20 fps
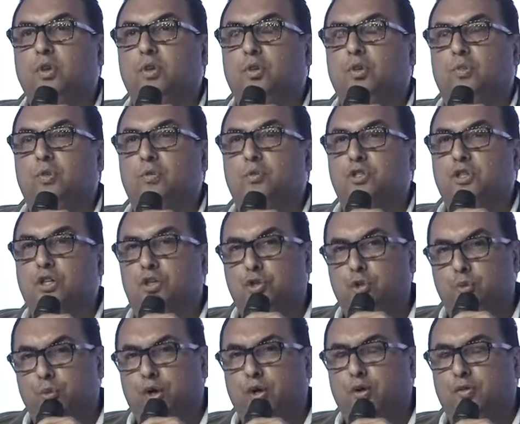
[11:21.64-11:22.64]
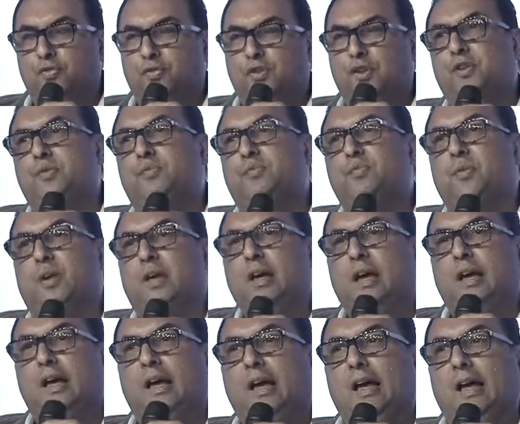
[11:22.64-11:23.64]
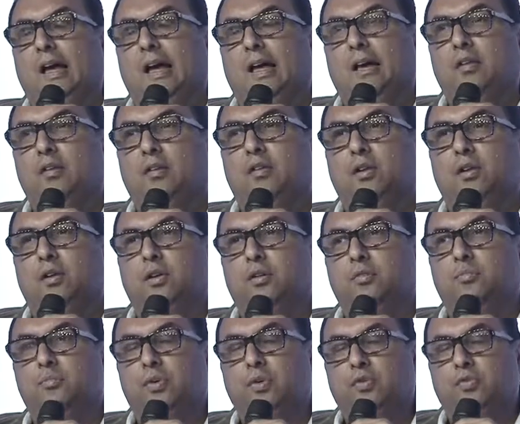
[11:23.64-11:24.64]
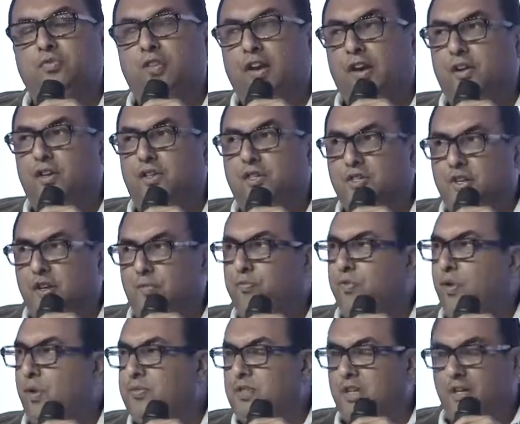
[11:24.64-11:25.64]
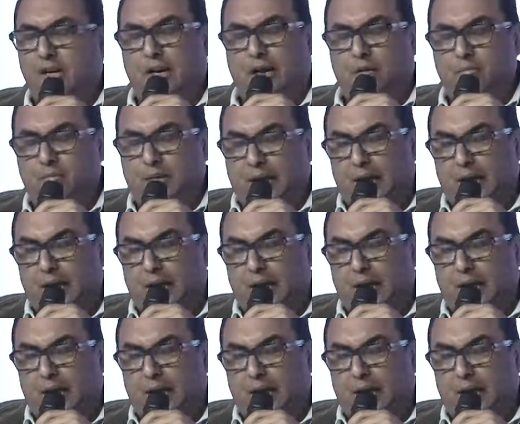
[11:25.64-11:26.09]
we were still shooting on film and various tape forms had come.